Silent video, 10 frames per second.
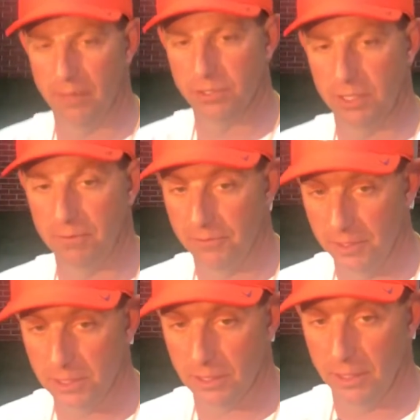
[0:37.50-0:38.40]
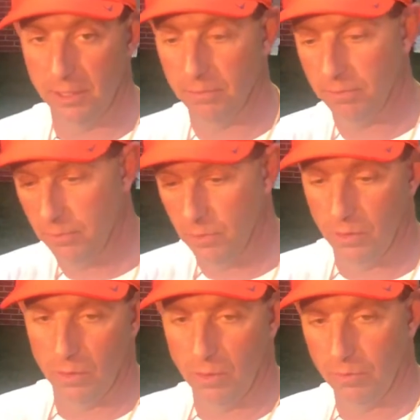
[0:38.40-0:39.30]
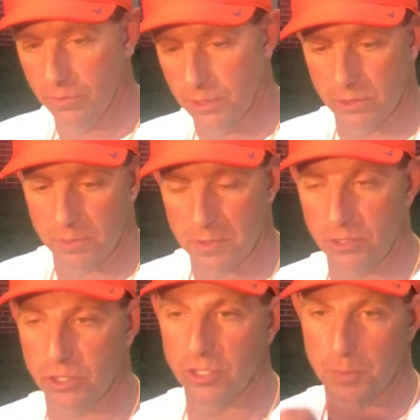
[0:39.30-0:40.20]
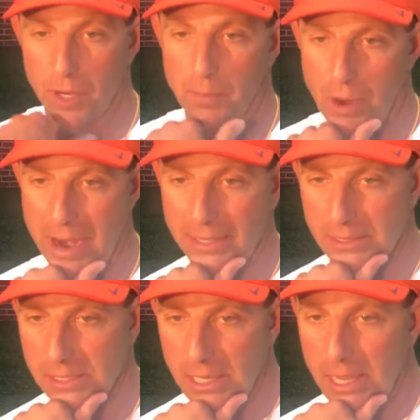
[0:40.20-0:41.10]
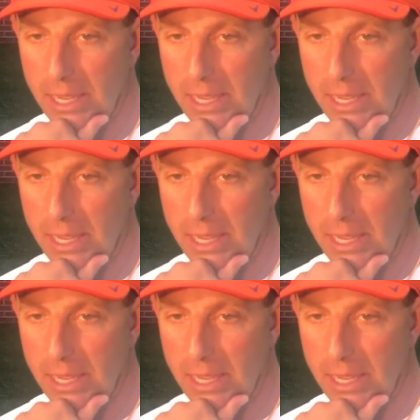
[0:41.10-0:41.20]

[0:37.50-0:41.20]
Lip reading: that I've seen physically since spring practice,